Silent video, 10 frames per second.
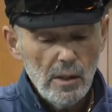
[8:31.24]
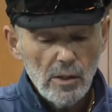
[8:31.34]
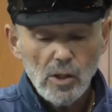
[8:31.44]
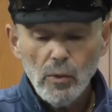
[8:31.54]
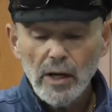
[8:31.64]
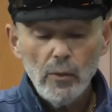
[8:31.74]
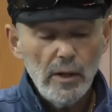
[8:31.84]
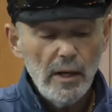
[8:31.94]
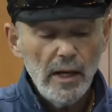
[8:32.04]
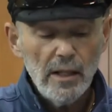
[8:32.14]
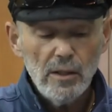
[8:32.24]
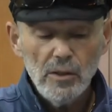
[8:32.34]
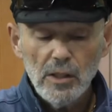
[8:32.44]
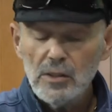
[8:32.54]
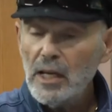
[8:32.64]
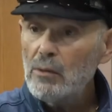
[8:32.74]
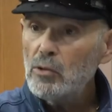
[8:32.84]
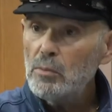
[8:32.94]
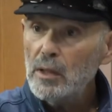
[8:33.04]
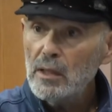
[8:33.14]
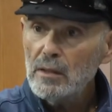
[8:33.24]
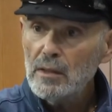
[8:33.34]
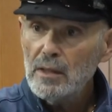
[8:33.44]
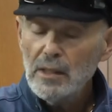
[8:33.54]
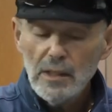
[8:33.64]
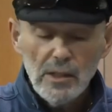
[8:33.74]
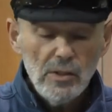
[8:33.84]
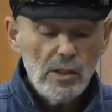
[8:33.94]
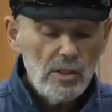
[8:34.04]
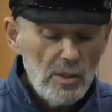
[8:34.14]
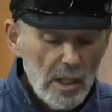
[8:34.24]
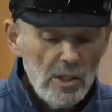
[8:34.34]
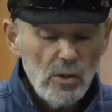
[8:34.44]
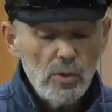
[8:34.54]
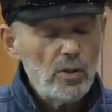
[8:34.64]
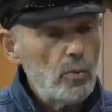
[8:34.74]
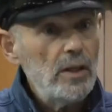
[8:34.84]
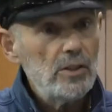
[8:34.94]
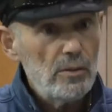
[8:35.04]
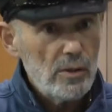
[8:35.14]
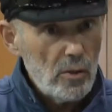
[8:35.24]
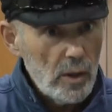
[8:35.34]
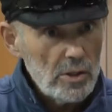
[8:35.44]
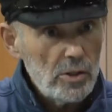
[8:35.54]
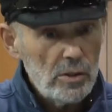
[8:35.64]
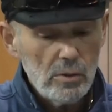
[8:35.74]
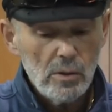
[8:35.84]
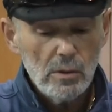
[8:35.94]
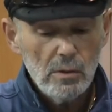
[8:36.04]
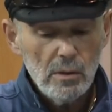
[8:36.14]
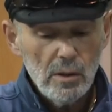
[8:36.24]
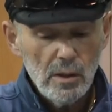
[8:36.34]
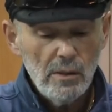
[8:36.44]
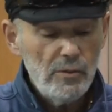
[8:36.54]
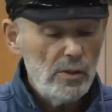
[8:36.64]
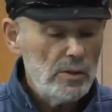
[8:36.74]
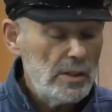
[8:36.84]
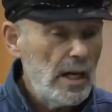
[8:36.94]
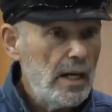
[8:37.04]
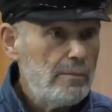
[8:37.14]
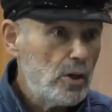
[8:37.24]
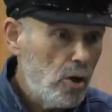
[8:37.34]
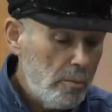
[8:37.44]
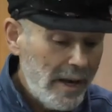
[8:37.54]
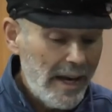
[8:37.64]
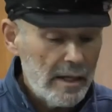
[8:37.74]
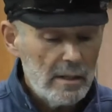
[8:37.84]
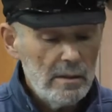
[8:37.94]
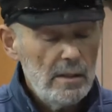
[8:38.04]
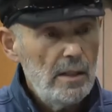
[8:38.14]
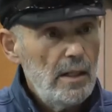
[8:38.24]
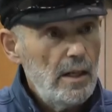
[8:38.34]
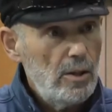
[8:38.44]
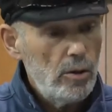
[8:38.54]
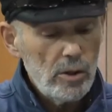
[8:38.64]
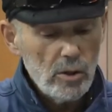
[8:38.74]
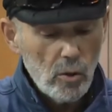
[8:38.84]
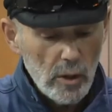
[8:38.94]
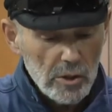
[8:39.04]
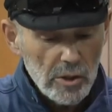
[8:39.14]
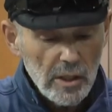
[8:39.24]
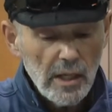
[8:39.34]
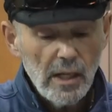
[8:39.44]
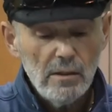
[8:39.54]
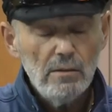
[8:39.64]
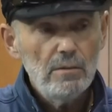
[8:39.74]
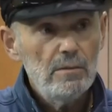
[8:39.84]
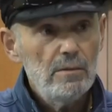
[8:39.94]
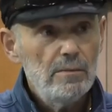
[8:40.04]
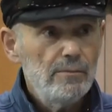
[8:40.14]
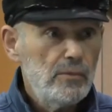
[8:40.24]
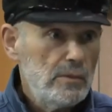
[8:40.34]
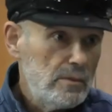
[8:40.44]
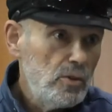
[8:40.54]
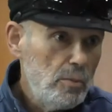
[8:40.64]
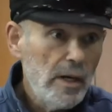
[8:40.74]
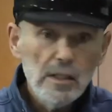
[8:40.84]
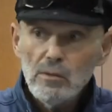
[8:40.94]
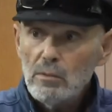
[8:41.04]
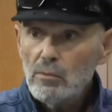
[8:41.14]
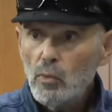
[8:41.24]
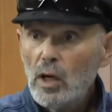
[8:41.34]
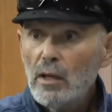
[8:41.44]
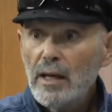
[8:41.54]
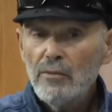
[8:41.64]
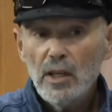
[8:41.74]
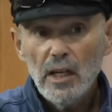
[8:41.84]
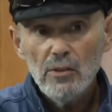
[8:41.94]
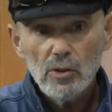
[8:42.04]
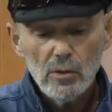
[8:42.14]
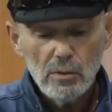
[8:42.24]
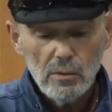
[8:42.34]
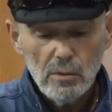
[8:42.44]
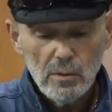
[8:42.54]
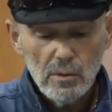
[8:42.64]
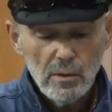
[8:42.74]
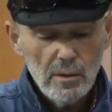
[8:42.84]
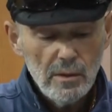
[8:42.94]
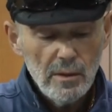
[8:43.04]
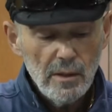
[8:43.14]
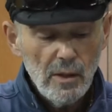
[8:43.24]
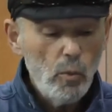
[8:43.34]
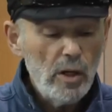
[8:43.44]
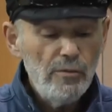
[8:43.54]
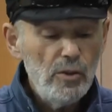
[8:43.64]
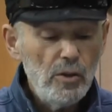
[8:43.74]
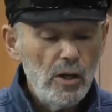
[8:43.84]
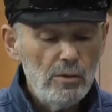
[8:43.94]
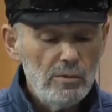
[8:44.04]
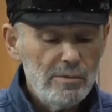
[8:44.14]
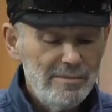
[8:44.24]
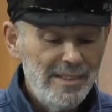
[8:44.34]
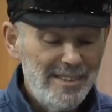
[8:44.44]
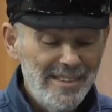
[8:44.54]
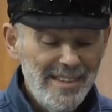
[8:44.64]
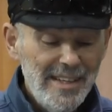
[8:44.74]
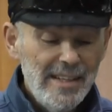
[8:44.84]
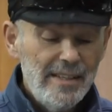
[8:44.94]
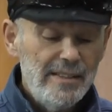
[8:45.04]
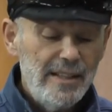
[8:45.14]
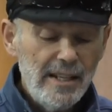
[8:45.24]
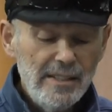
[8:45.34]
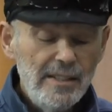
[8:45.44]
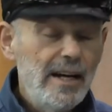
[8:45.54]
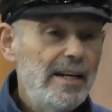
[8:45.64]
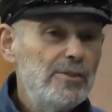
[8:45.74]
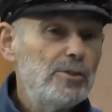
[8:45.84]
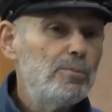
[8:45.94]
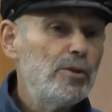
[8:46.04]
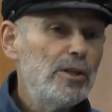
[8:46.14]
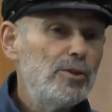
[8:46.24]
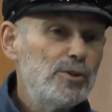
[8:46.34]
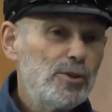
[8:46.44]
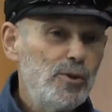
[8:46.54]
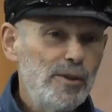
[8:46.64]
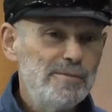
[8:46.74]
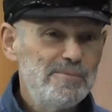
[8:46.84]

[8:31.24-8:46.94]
The correct way to handle the exam would be to continue with the rest of the questions, and if there is time, go back and look at the question again. You might well have the answer. And what if you don't? ninety-nine is a pretty good score.